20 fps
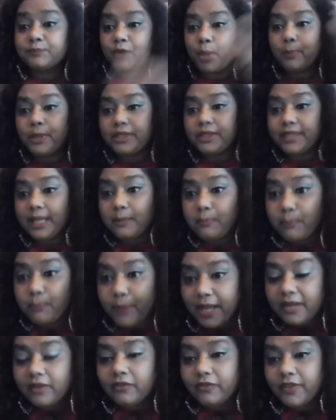but they
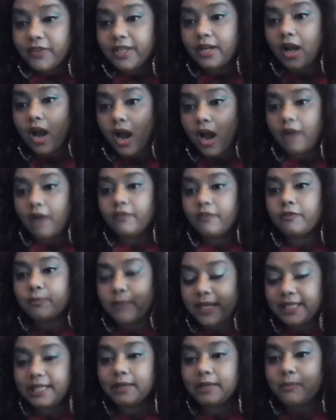benefit off
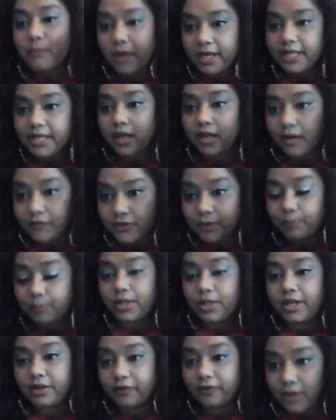making money off the
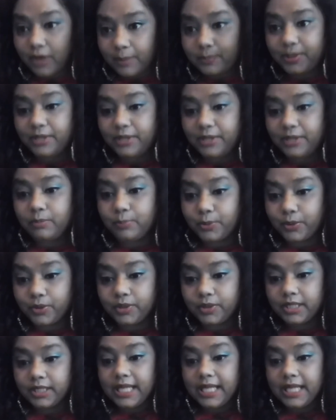blood of our people.